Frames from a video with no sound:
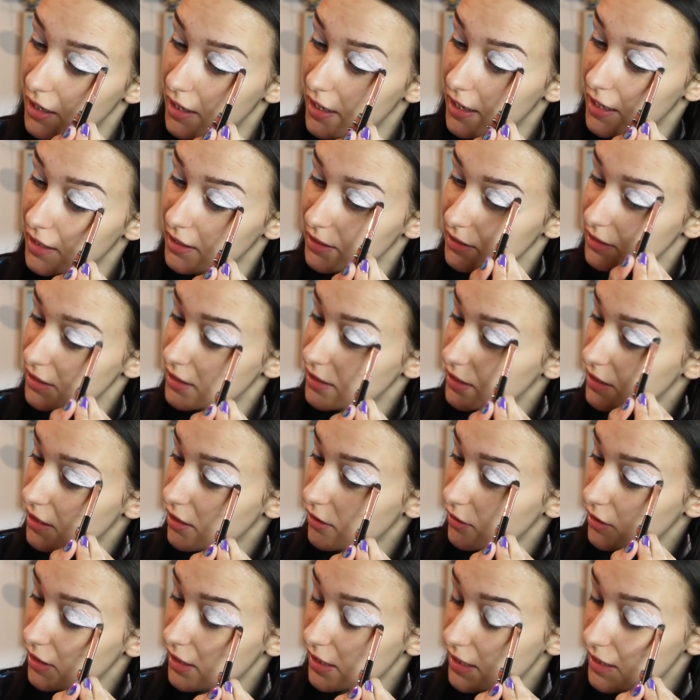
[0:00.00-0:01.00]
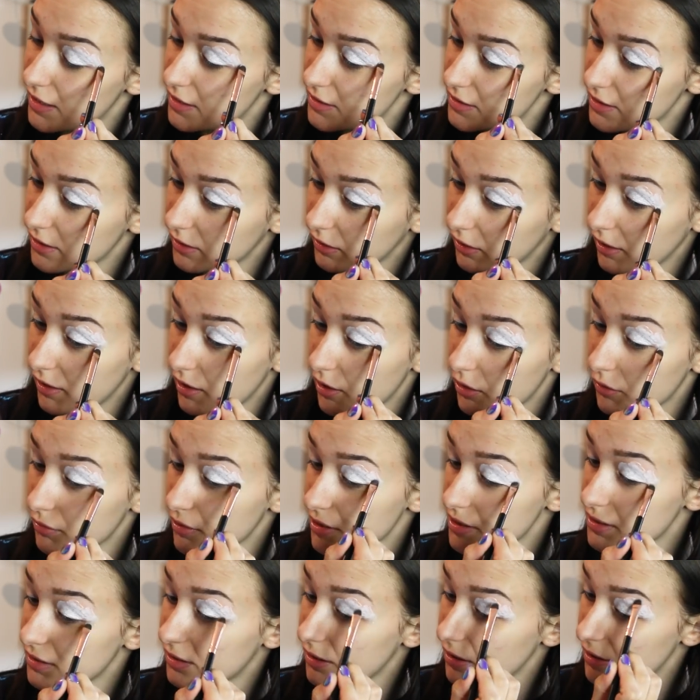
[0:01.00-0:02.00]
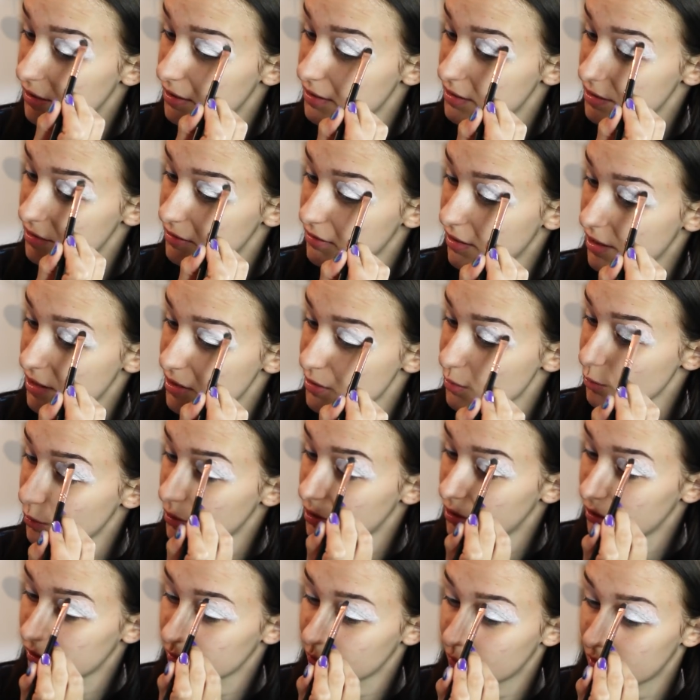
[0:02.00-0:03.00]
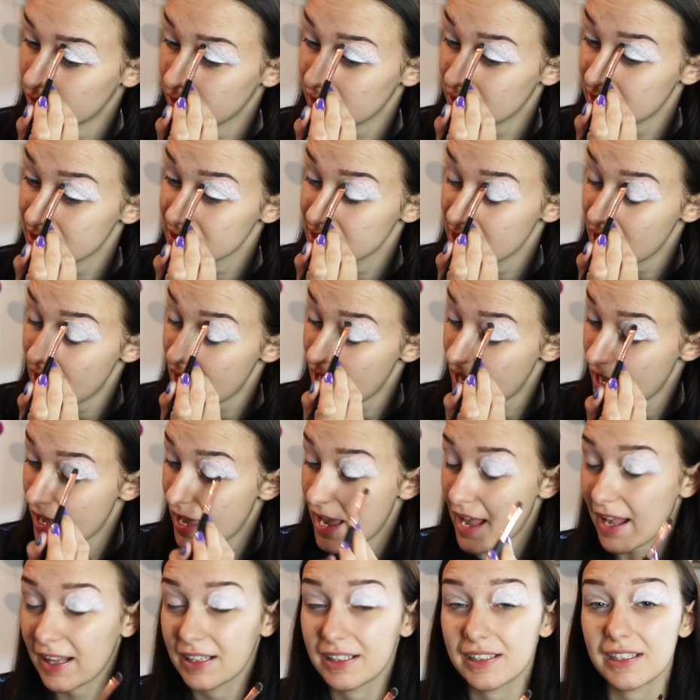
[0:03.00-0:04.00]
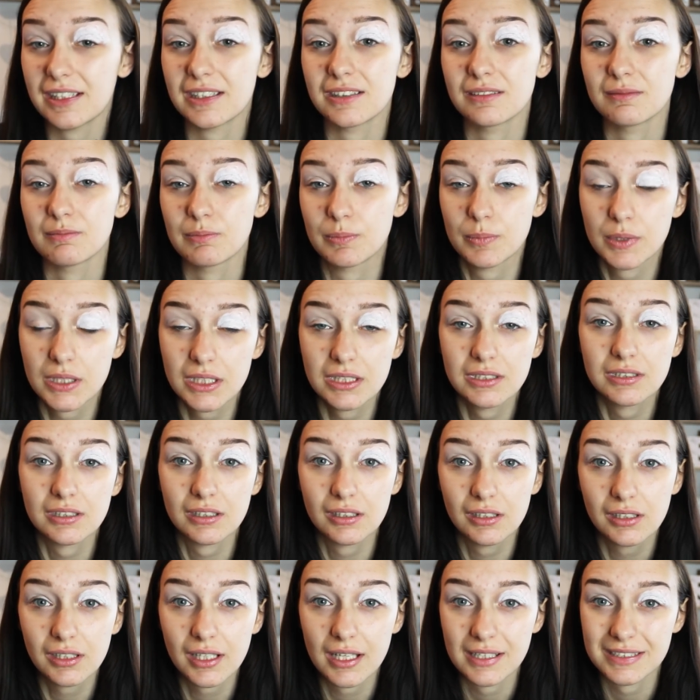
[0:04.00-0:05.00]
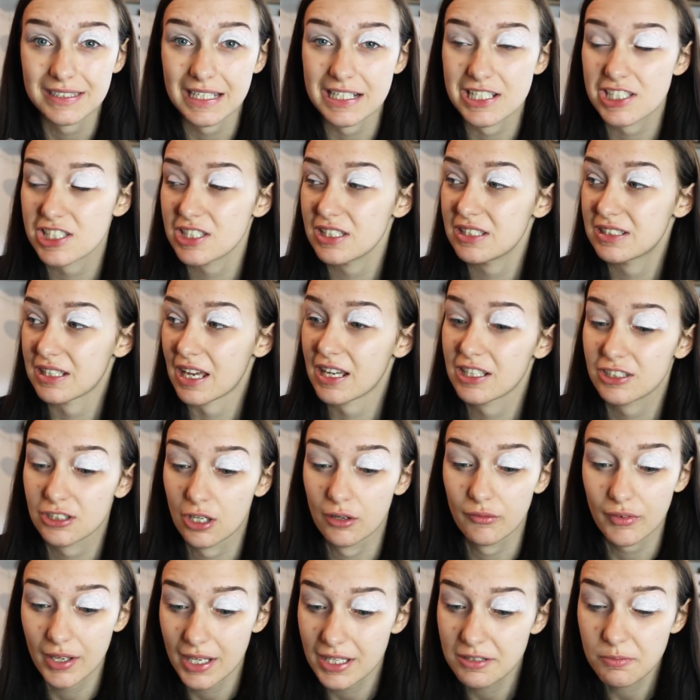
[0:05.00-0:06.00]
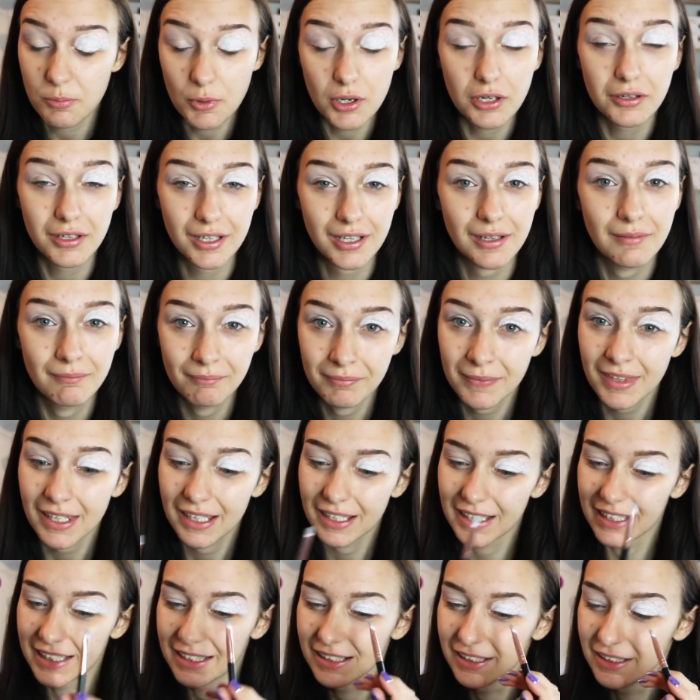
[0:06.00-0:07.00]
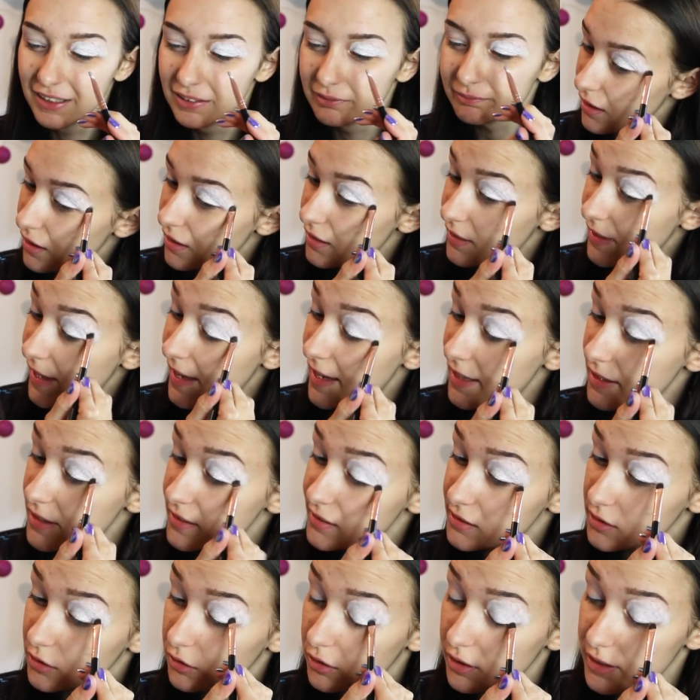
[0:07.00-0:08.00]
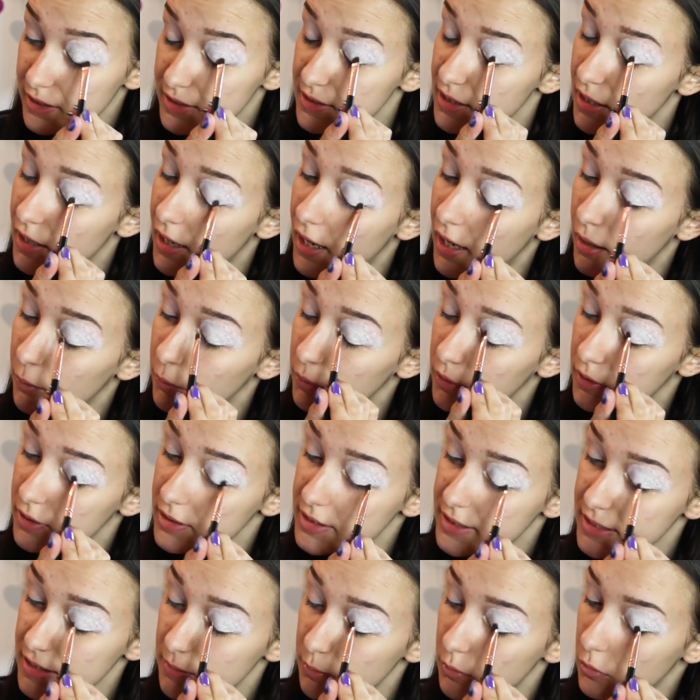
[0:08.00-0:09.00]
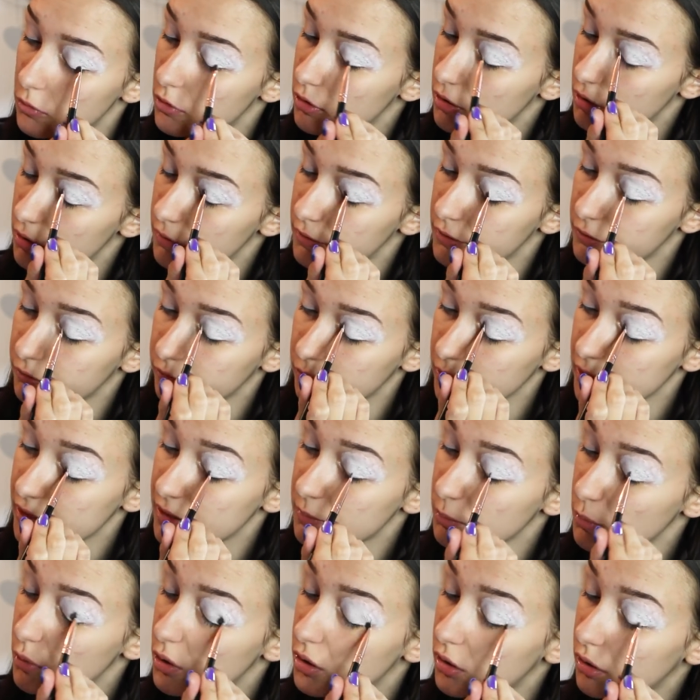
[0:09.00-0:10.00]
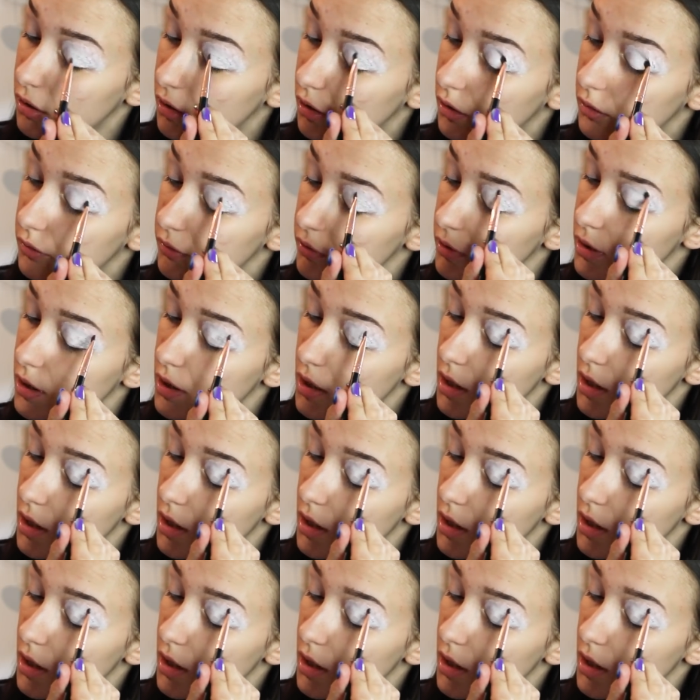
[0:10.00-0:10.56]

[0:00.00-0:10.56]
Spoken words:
And you know, he is suddenly thrust into this strange world when this alien beetle essentially takes over his body. they're the stories that I want to see more of and read more of.